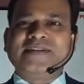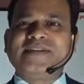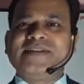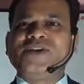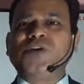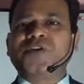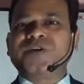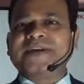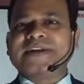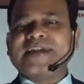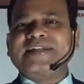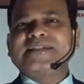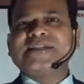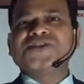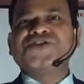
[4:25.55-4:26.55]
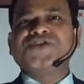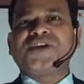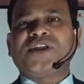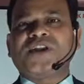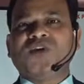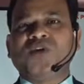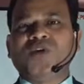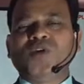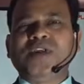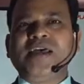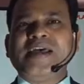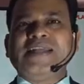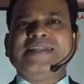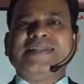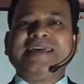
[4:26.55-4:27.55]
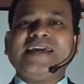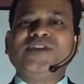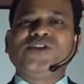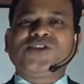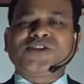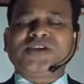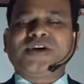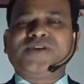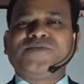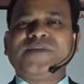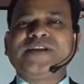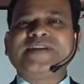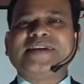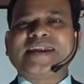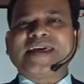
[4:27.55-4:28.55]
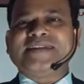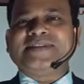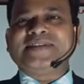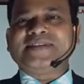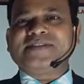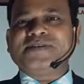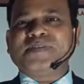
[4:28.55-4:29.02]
than the organizational goal. Then also conflict arises.